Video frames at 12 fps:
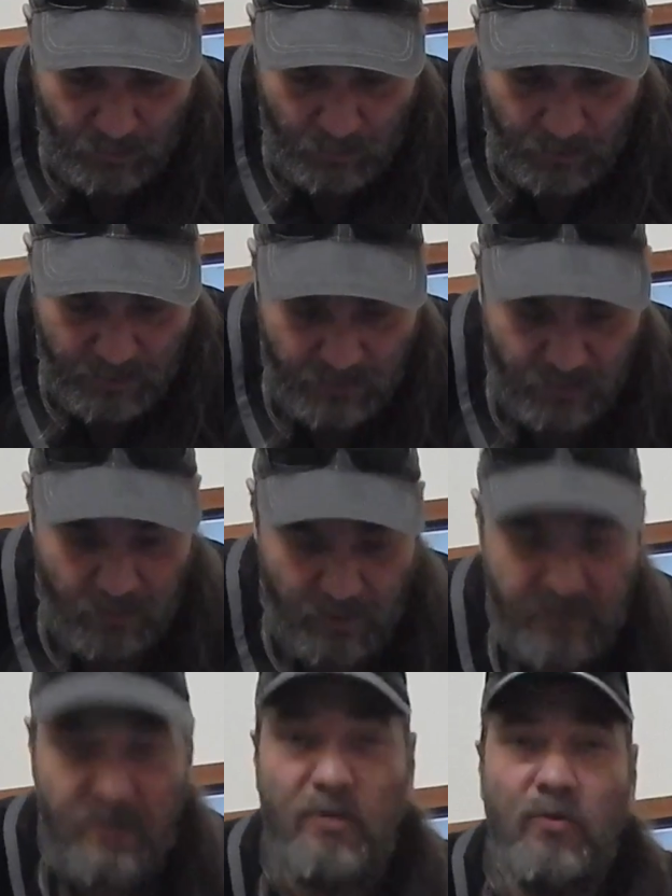what music do you
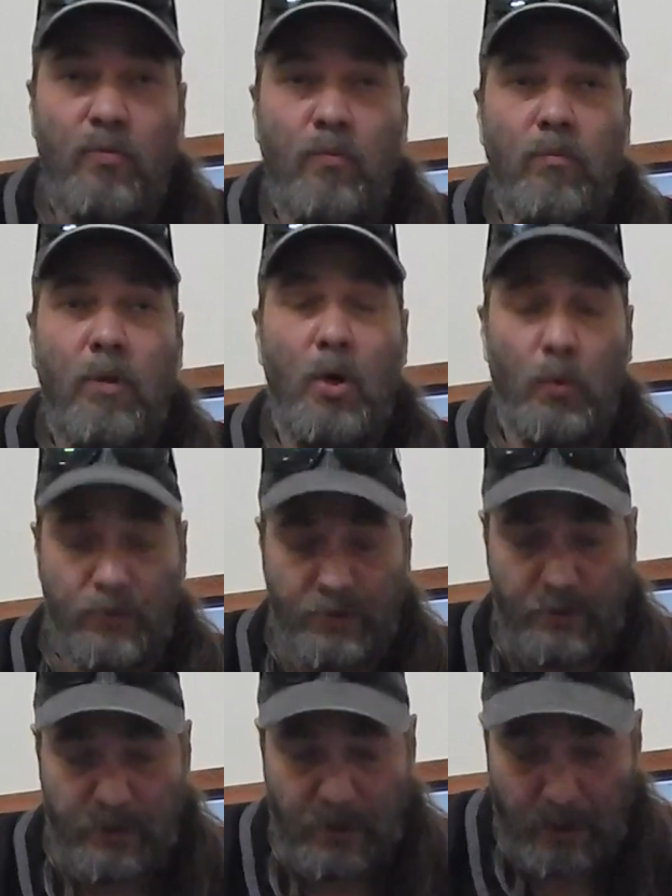listen to
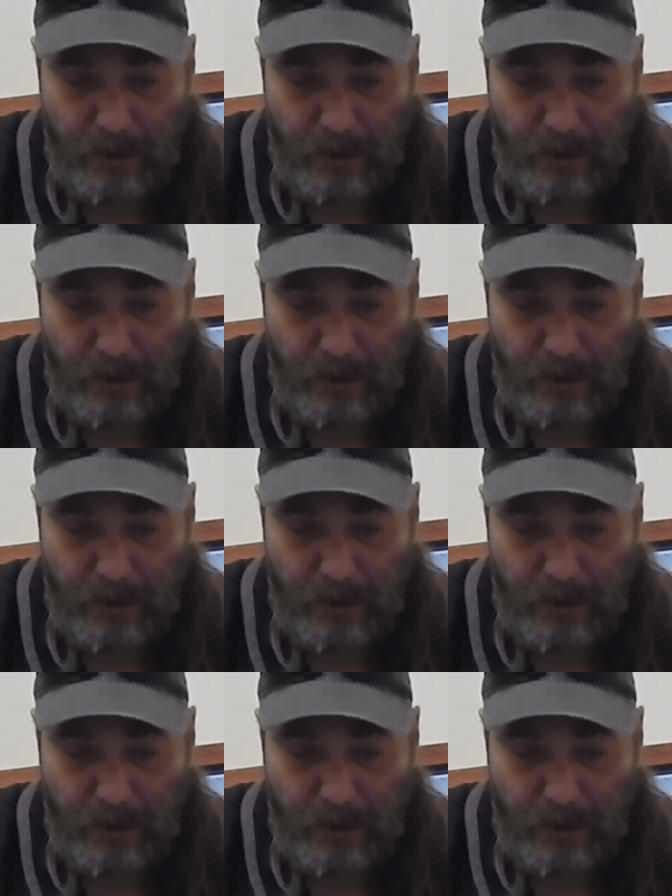most?